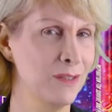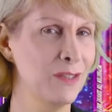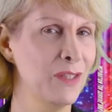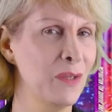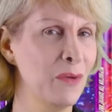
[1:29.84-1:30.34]

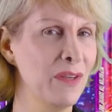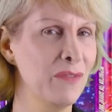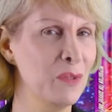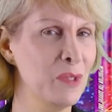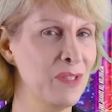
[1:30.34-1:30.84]
So you're
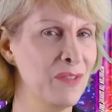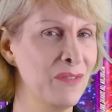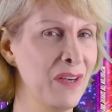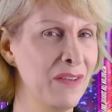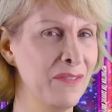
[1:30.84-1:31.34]
able to
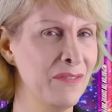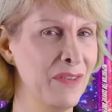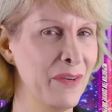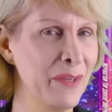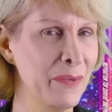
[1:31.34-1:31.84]
survive
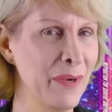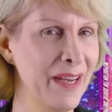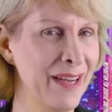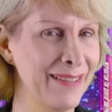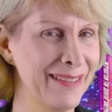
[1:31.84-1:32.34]
very
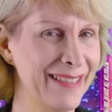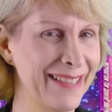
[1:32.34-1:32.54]
well.